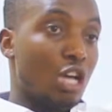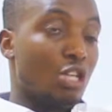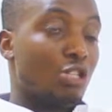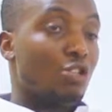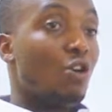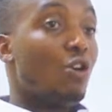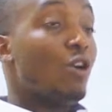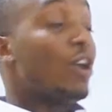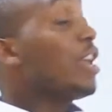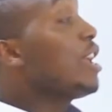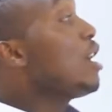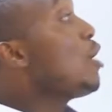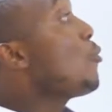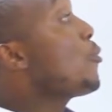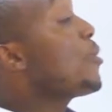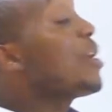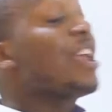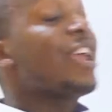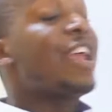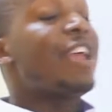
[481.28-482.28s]
So
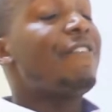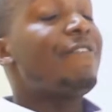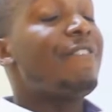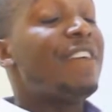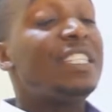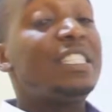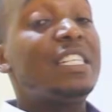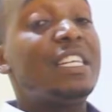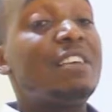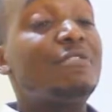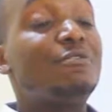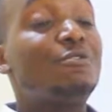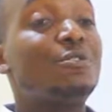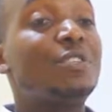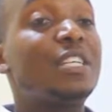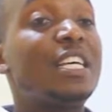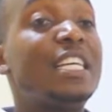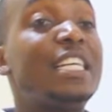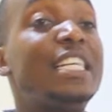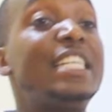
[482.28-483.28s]
we first have to
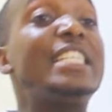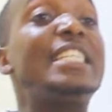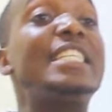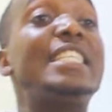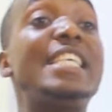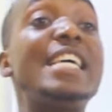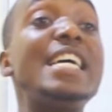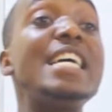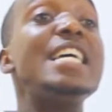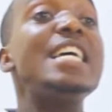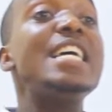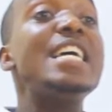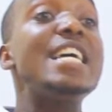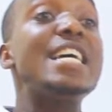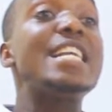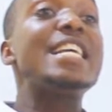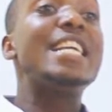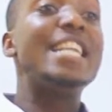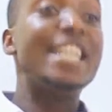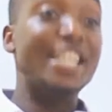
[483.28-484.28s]
say, is there
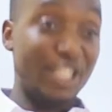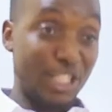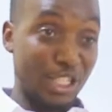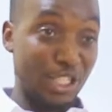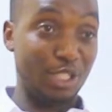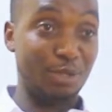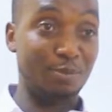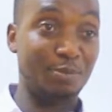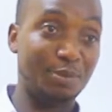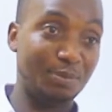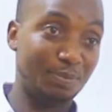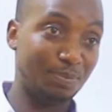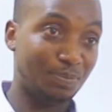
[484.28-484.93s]
a relationship?